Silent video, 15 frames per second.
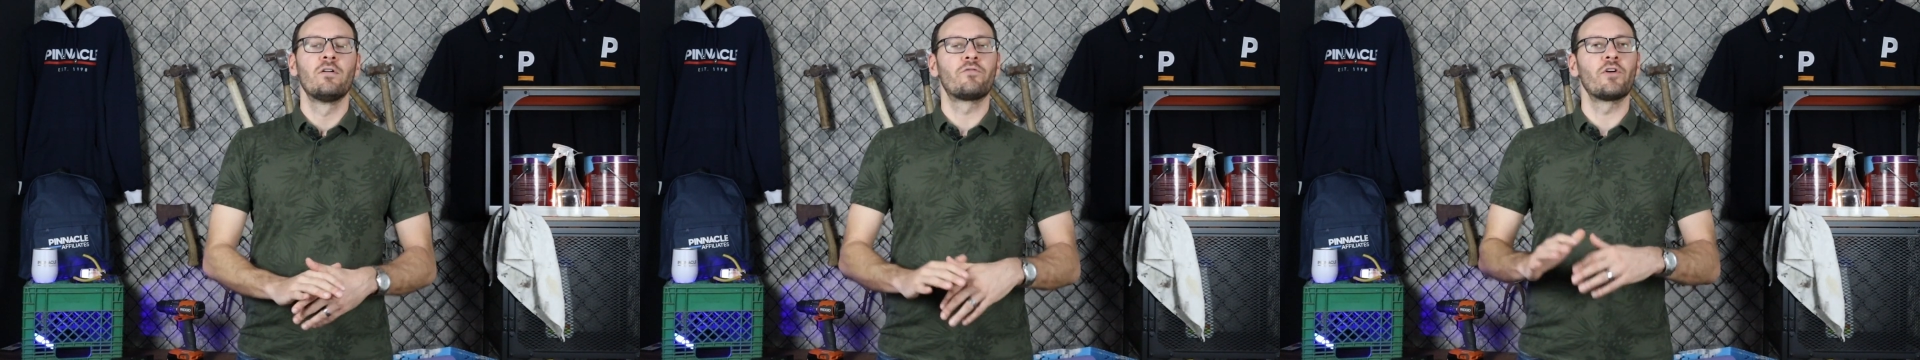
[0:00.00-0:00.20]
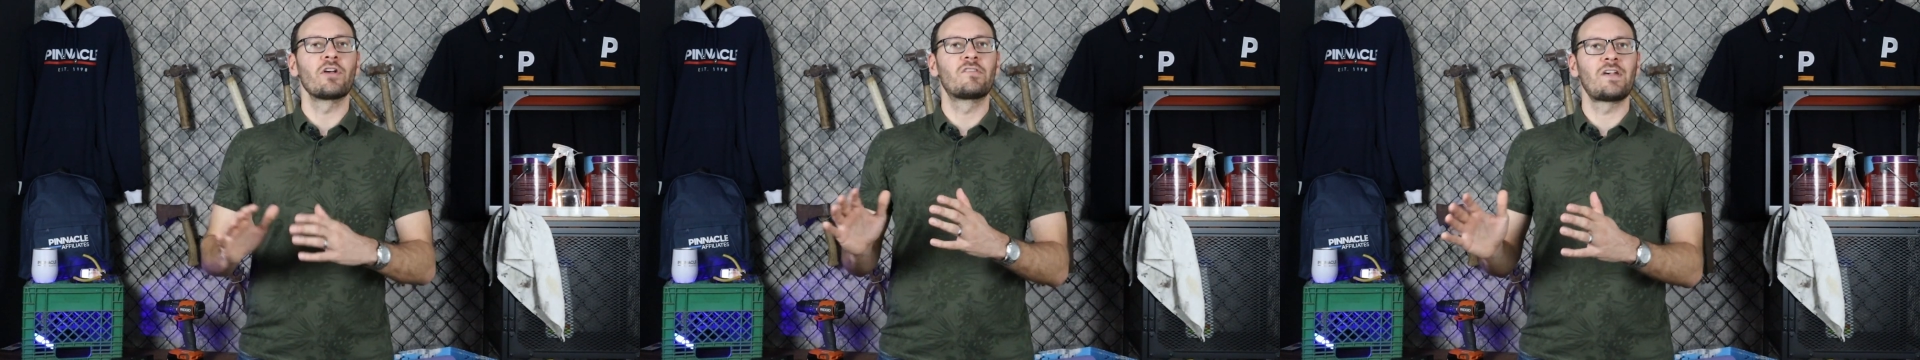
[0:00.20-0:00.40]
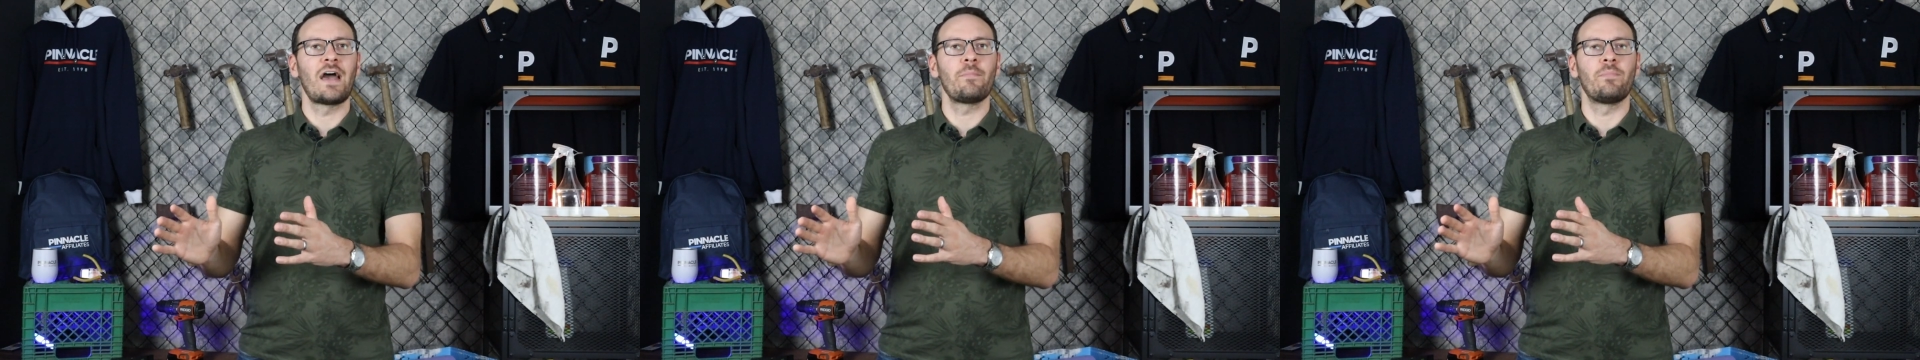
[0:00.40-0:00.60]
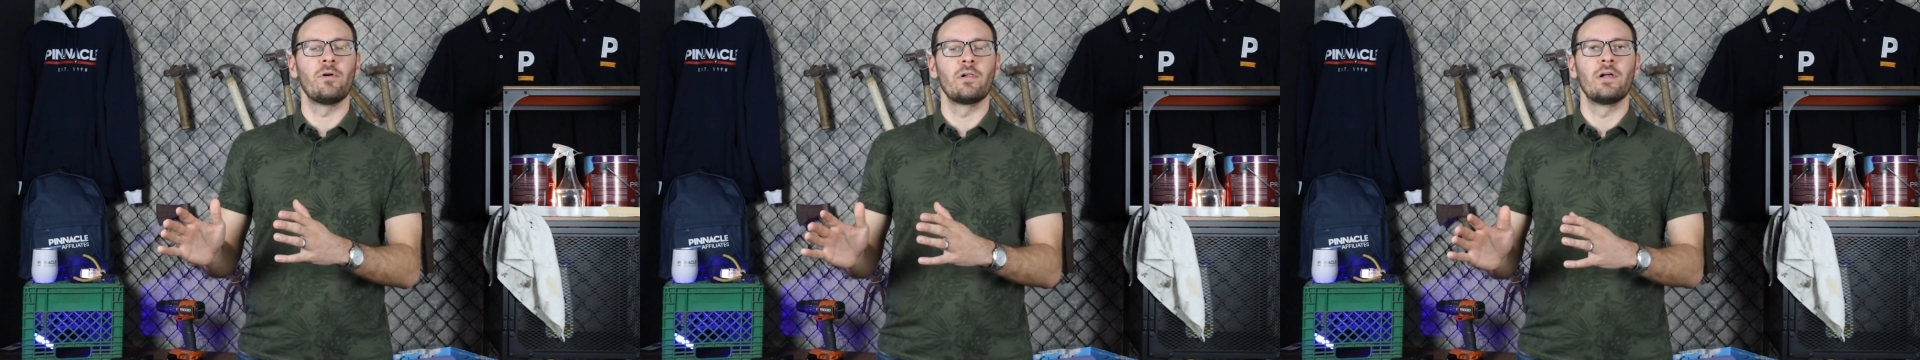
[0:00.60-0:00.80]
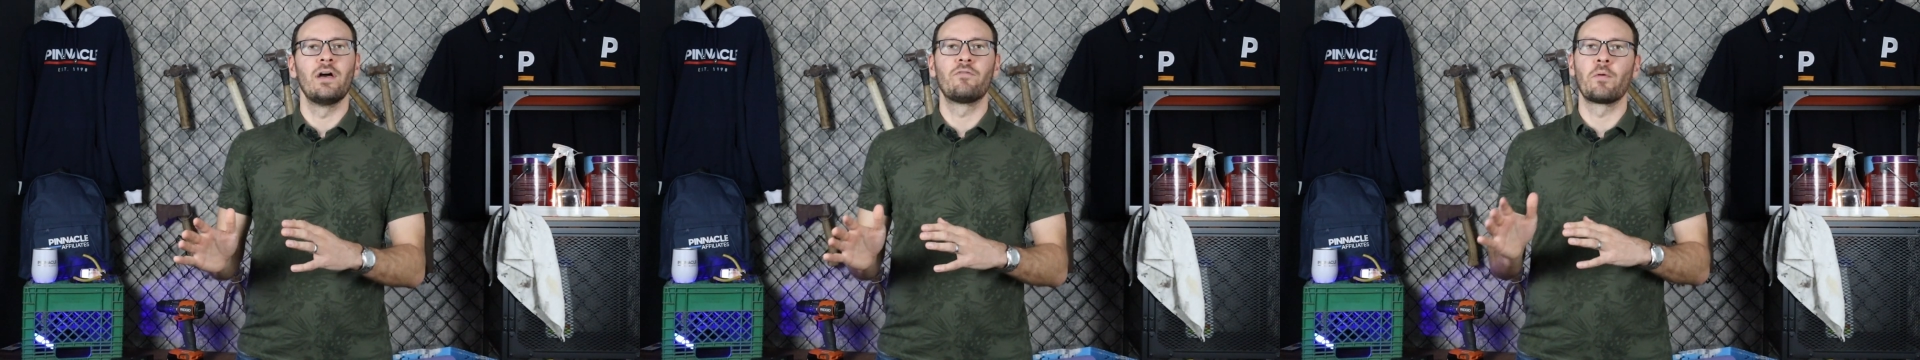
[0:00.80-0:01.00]
For
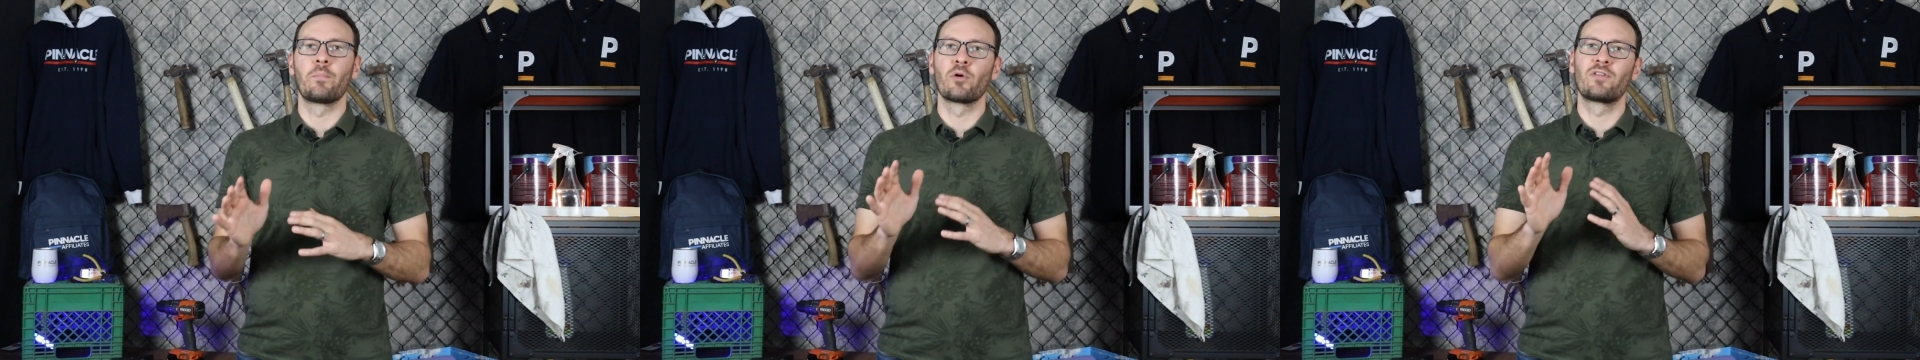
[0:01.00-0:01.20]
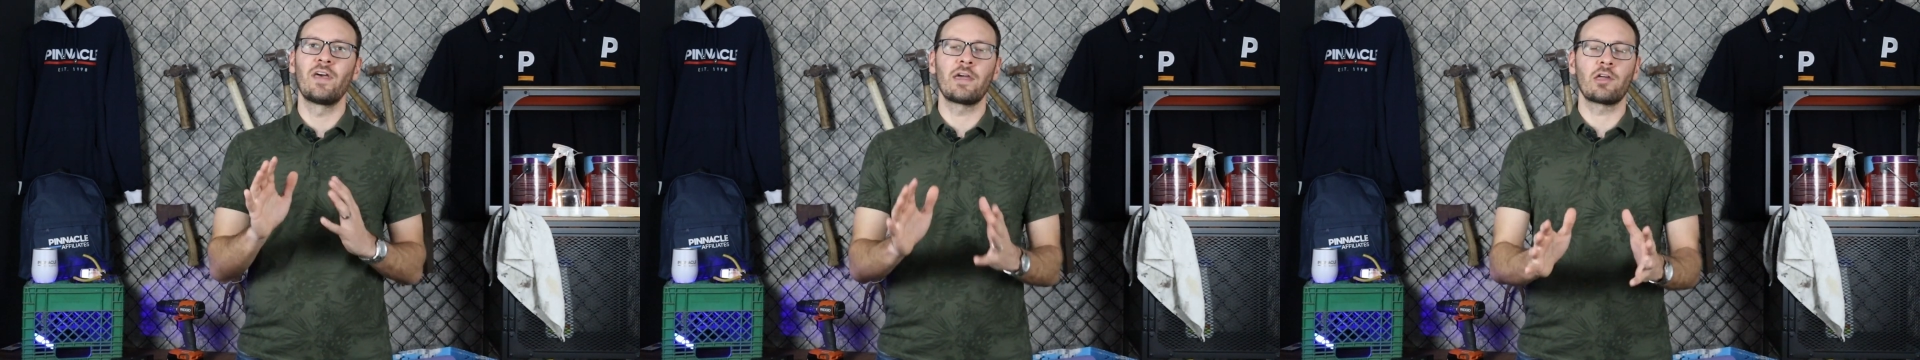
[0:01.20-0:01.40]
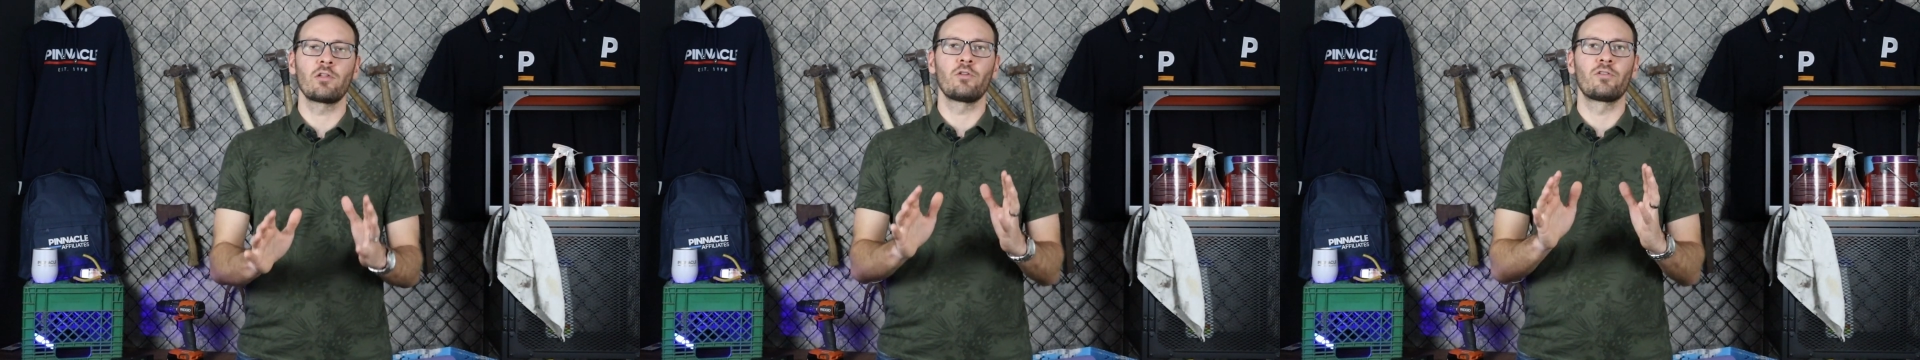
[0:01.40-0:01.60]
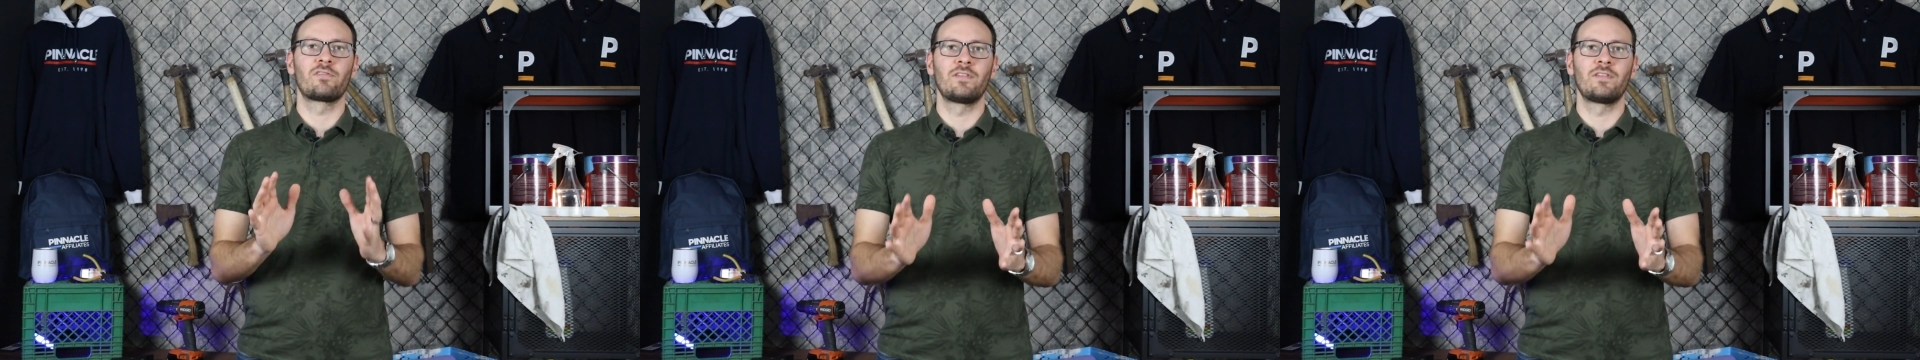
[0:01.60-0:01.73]
example, if a particular